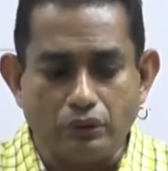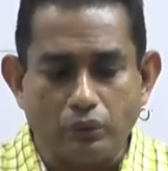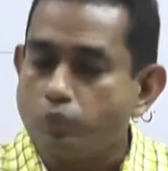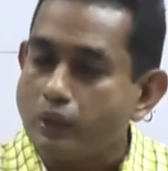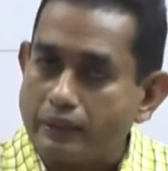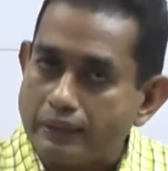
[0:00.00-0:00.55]

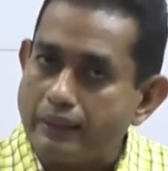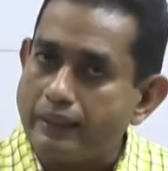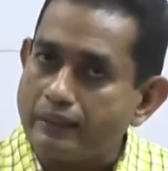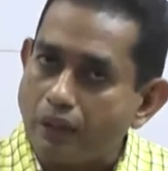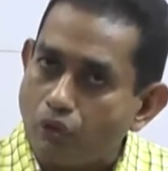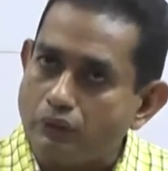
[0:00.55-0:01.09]
what is the
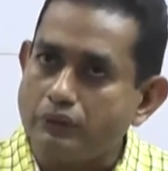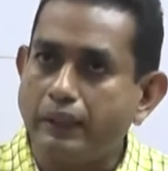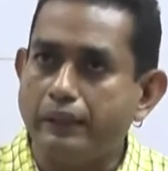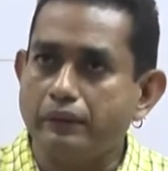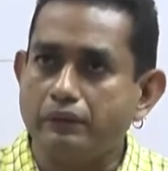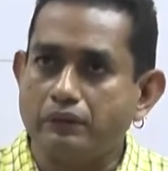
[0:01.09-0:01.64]

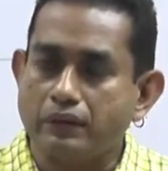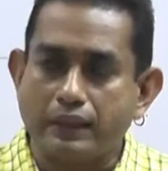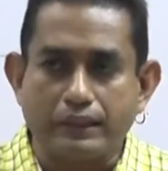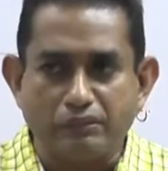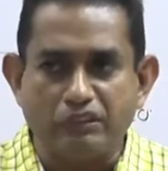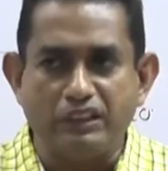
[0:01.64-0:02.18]
accounting
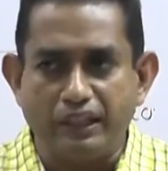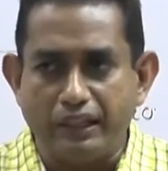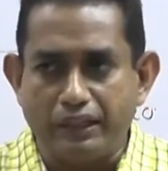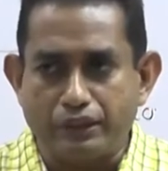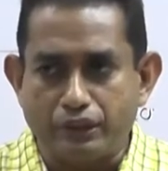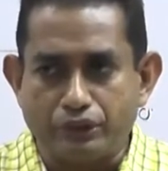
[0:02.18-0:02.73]

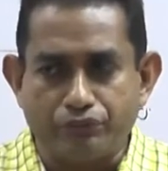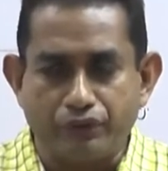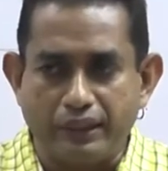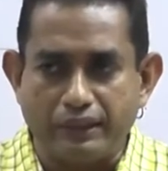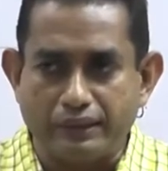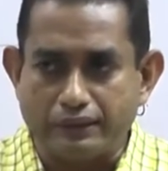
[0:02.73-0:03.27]
recommendations for
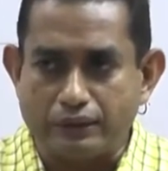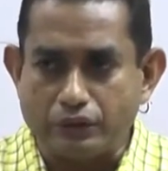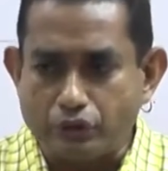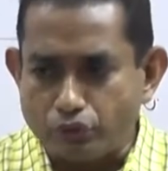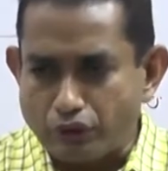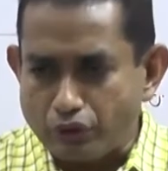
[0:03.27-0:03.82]
debtors?
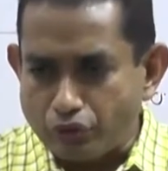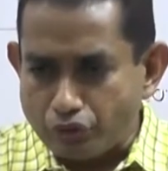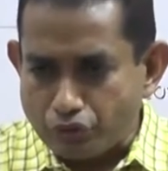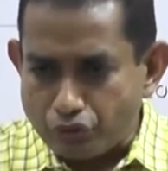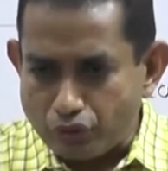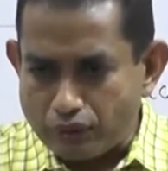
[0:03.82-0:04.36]
You need to
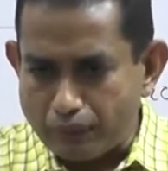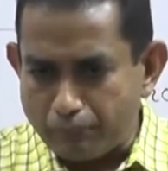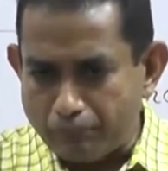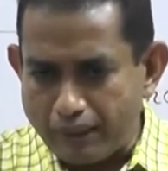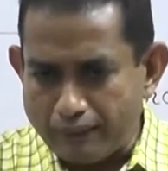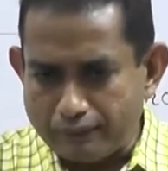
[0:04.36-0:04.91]
show
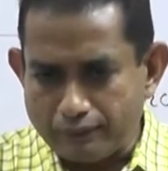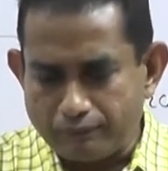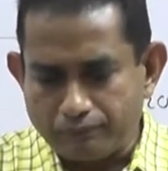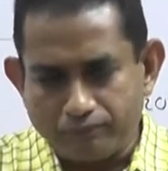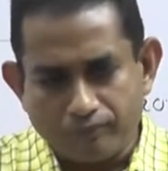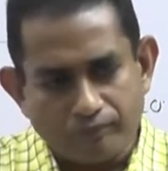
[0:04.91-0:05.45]
them at
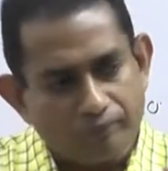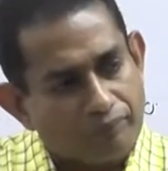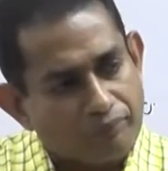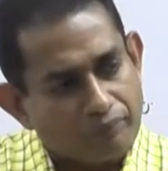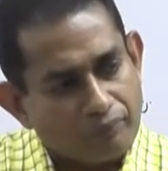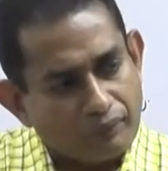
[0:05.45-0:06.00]

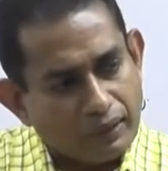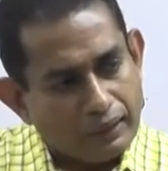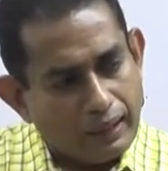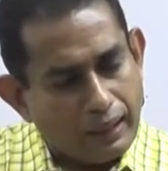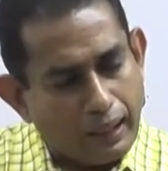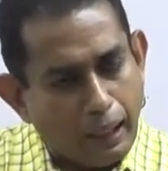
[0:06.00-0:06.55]

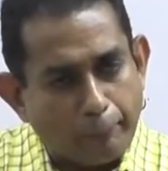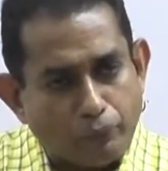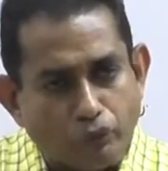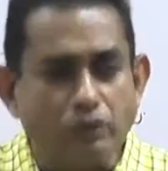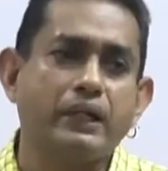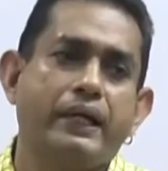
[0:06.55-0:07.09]

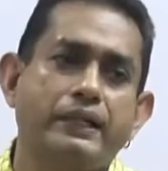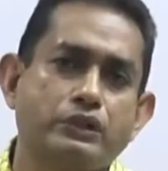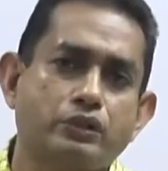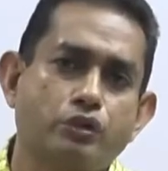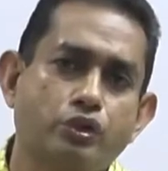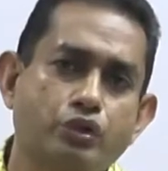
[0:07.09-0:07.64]

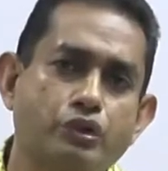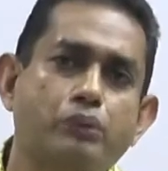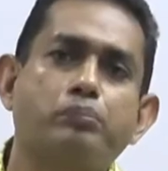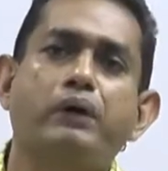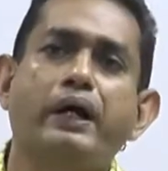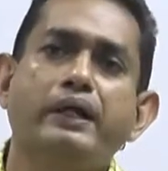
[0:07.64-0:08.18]
amortized cost
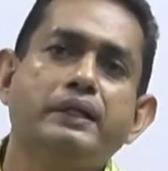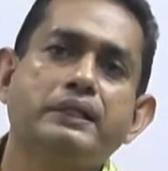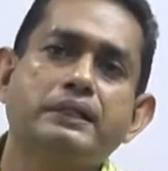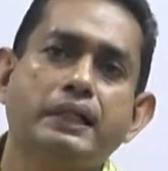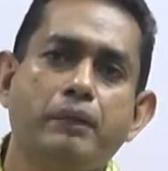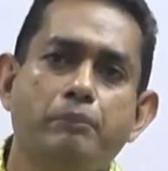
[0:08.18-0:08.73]

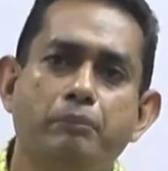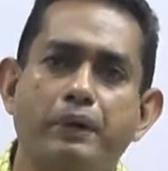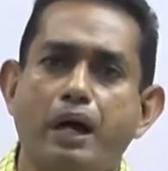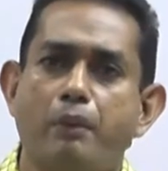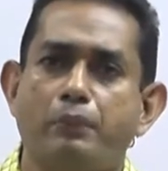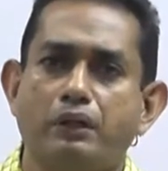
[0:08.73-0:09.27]
minus
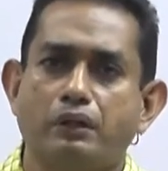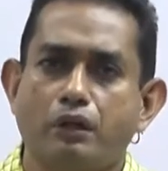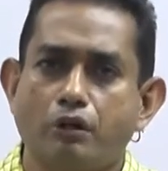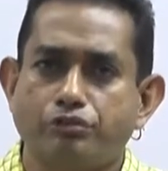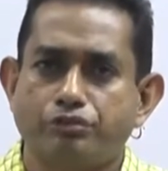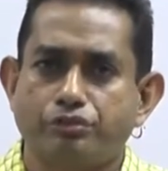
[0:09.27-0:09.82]
impairment
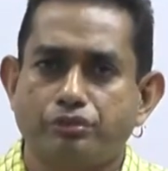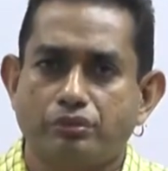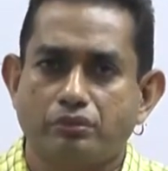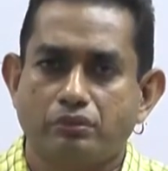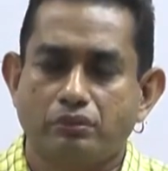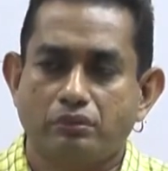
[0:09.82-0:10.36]
of
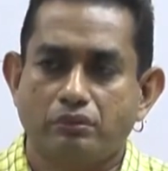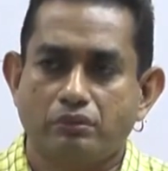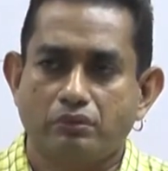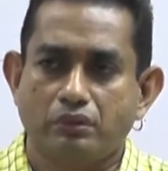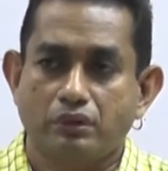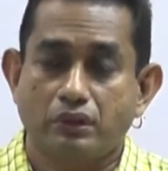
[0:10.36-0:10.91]

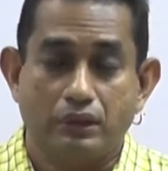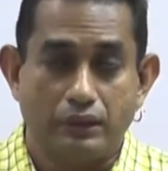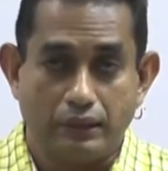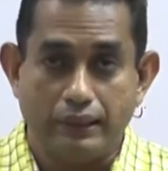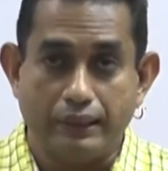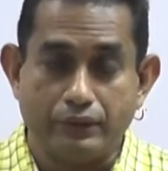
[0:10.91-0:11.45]

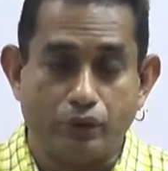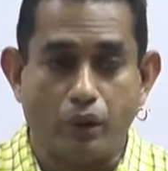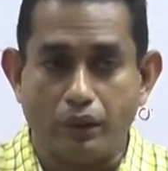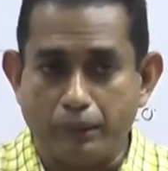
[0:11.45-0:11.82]
debt or